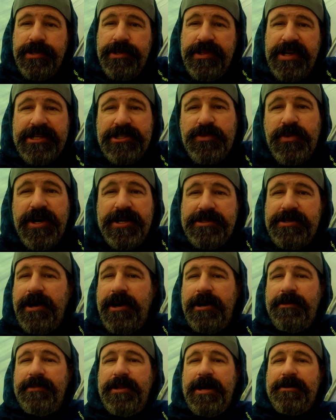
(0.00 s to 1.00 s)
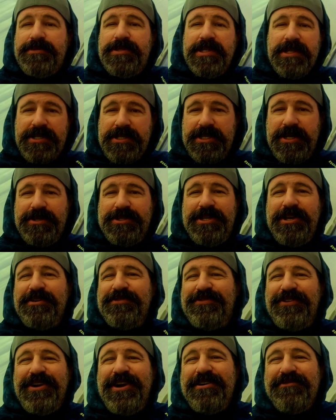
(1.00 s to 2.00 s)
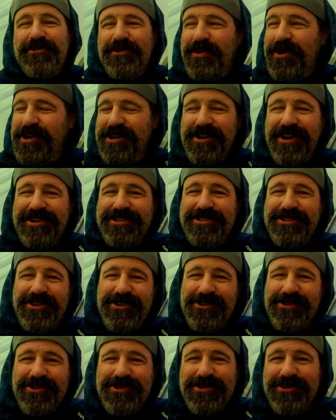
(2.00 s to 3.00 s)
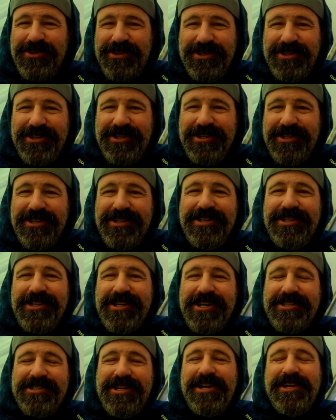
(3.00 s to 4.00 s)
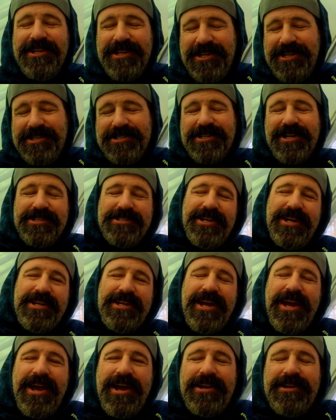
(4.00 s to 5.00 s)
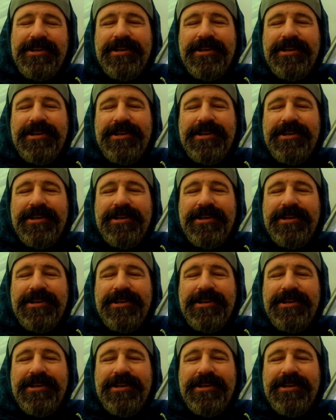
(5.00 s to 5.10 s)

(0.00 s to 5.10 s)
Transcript: That's why I time-lapsed it, because I was there forever walking around in circles going, got to tighten this, got to tighten that.